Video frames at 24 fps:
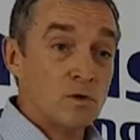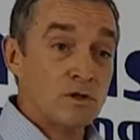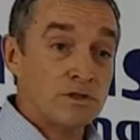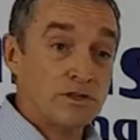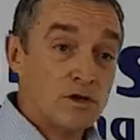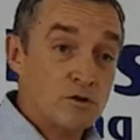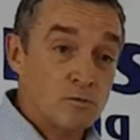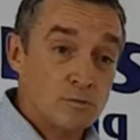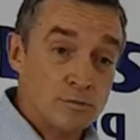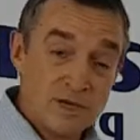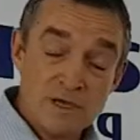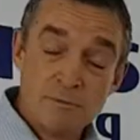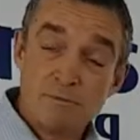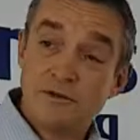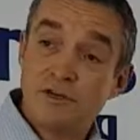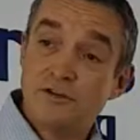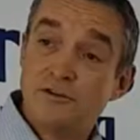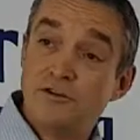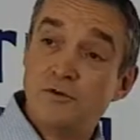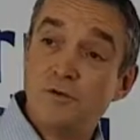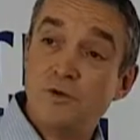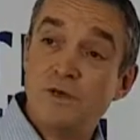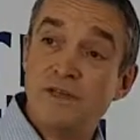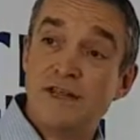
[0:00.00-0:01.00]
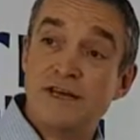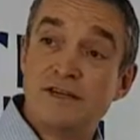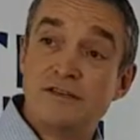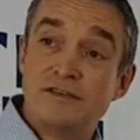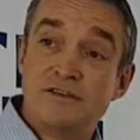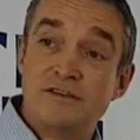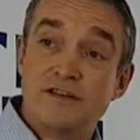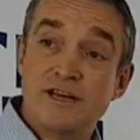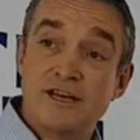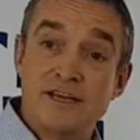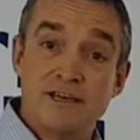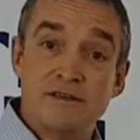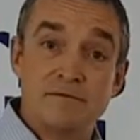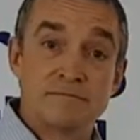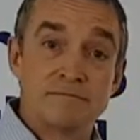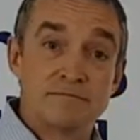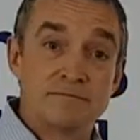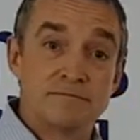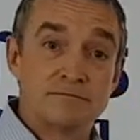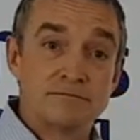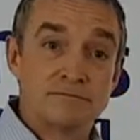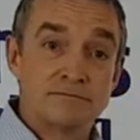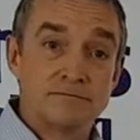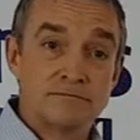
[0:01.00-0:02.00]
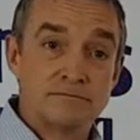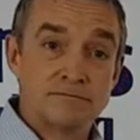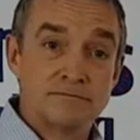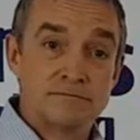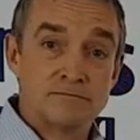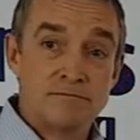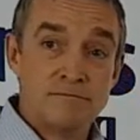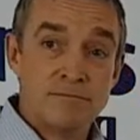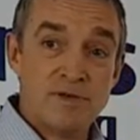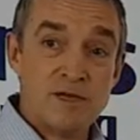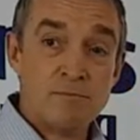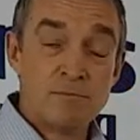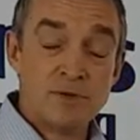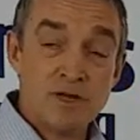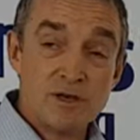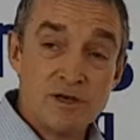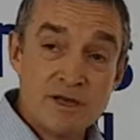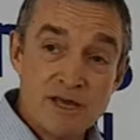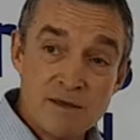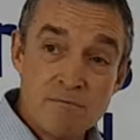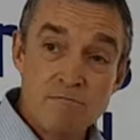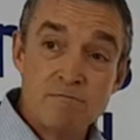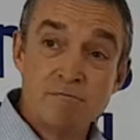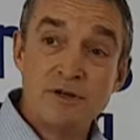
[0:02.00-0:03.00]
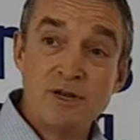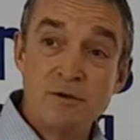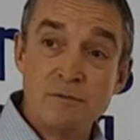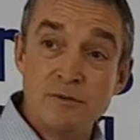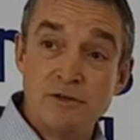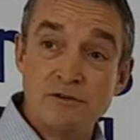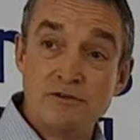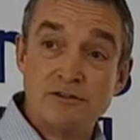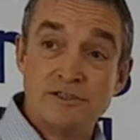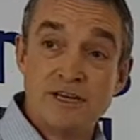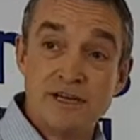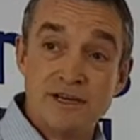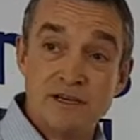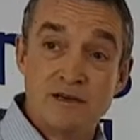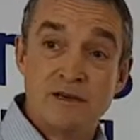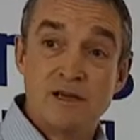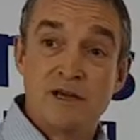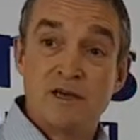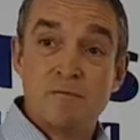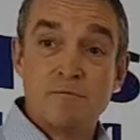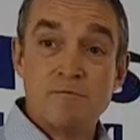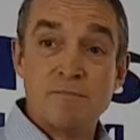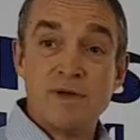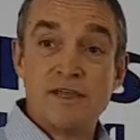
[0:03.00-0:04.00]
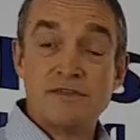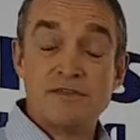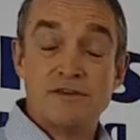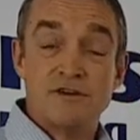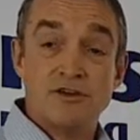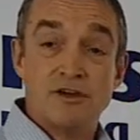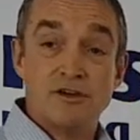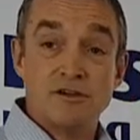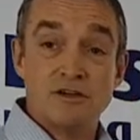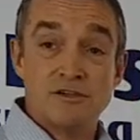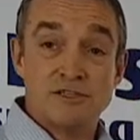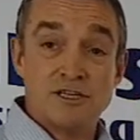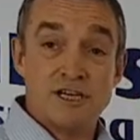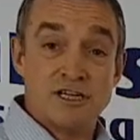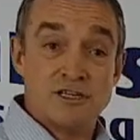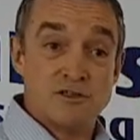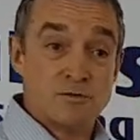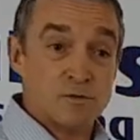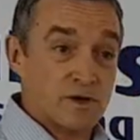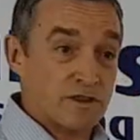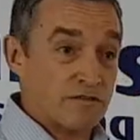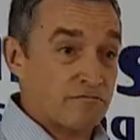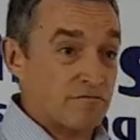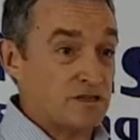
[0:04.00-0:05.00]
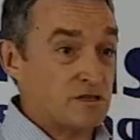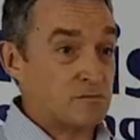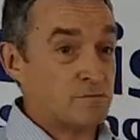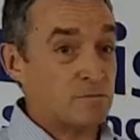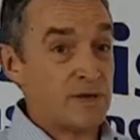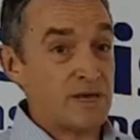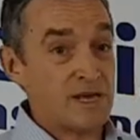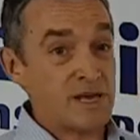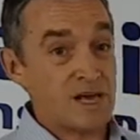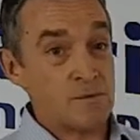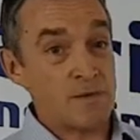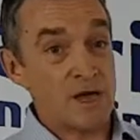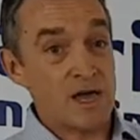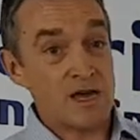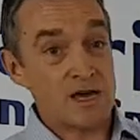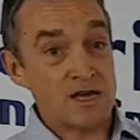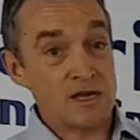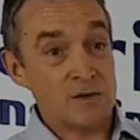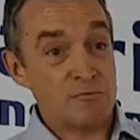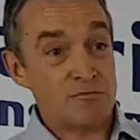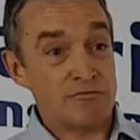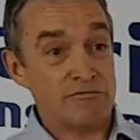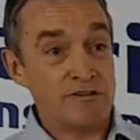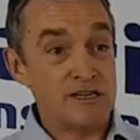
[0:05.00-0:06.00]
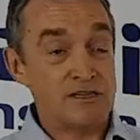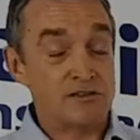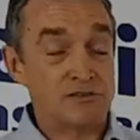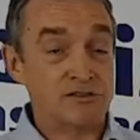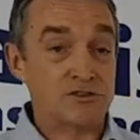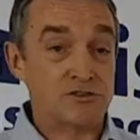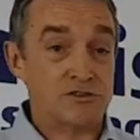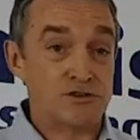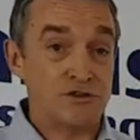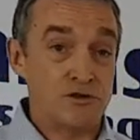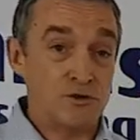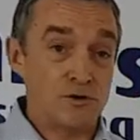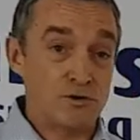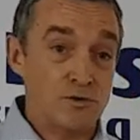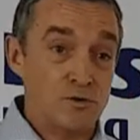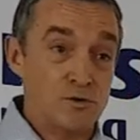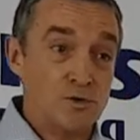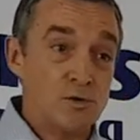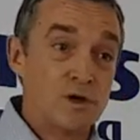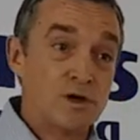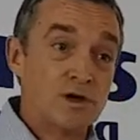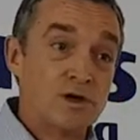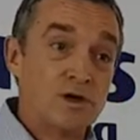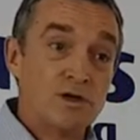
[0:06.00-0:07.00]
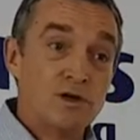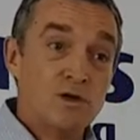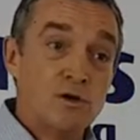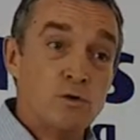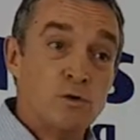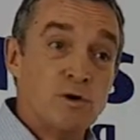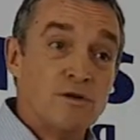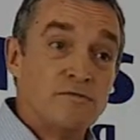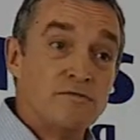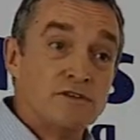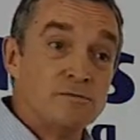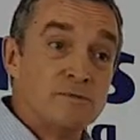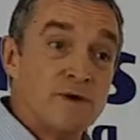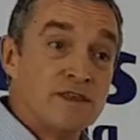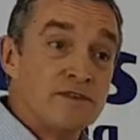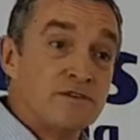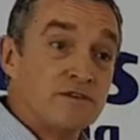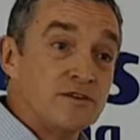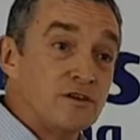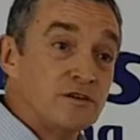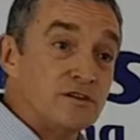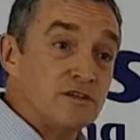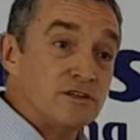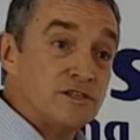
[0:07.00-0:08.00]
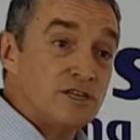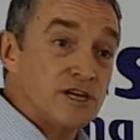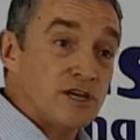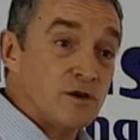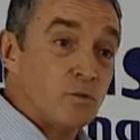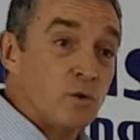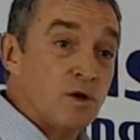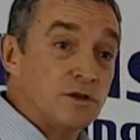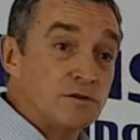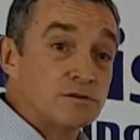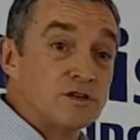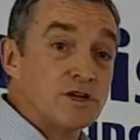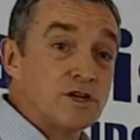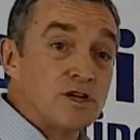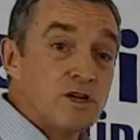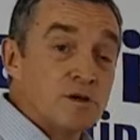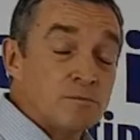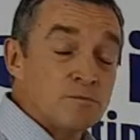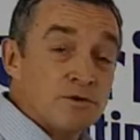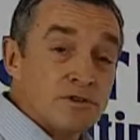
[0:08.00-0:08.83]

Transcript: Well, no, people are doing that today. People are implementing methodologies, whether it's PMI, PRINCE2, whoever's methodology you want.